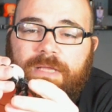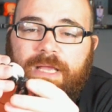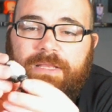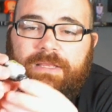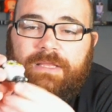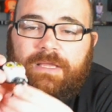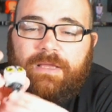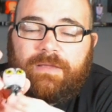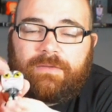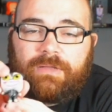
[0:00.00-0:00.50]

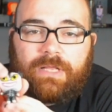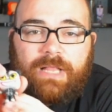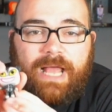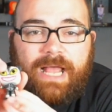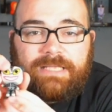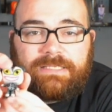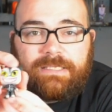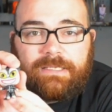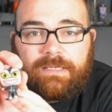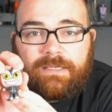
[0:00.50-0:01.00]
Got the
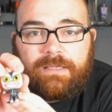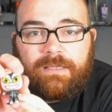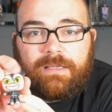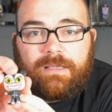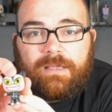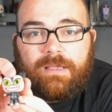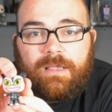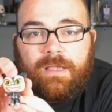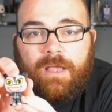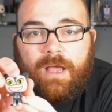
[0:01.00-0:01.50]
classic
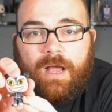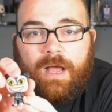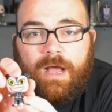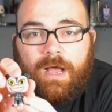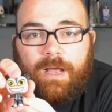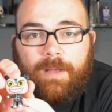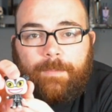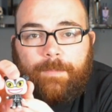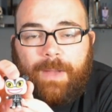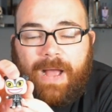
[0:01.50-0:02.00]

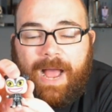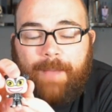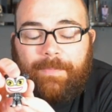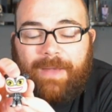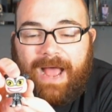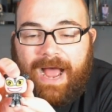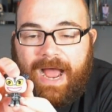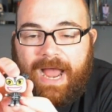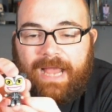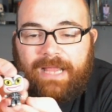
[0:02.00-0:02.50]

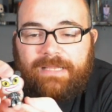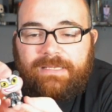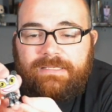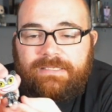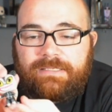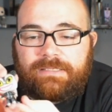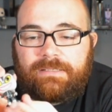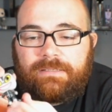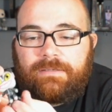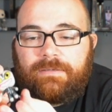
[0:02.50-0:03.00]
pop
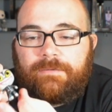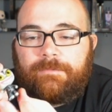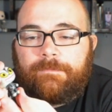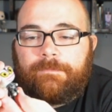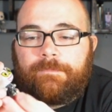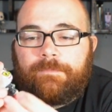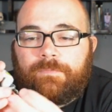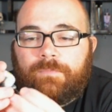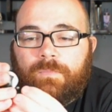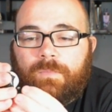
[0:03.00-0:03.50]
eyes.
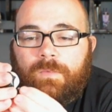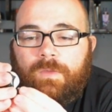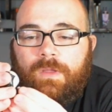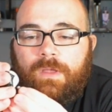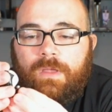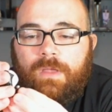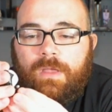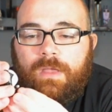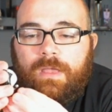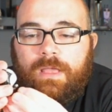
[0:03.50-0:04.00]

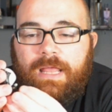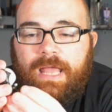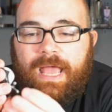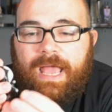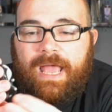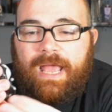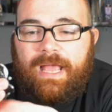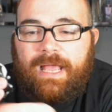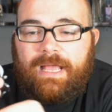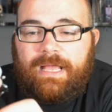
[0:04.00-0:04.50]
It
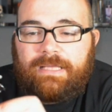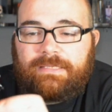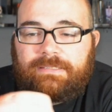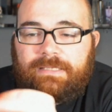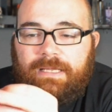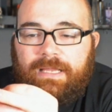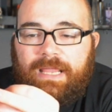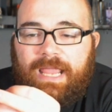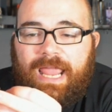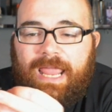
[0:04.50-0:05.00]

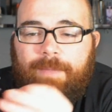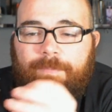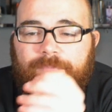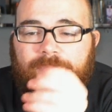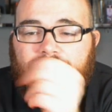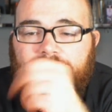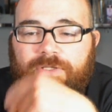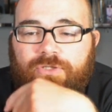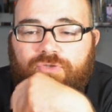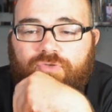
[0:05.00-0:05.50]
has a cape
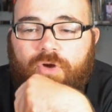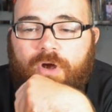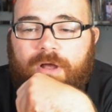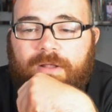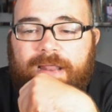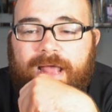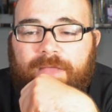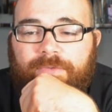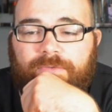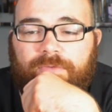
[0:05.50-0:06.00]
that's
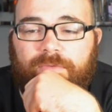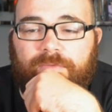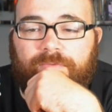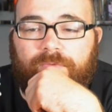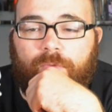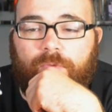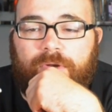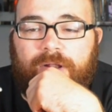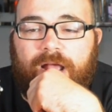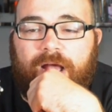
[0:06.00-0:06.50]
drawn out to the
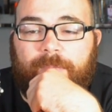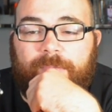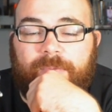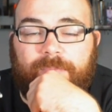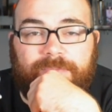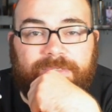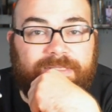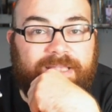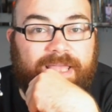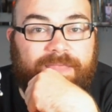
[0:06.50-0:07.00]
floor to help
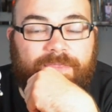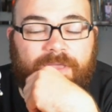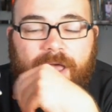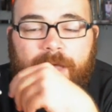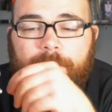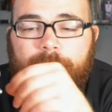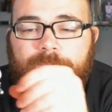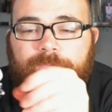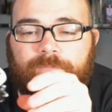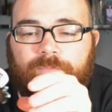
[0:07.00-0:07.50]
him stand
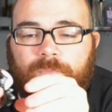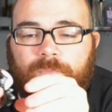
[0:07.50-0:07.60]
up.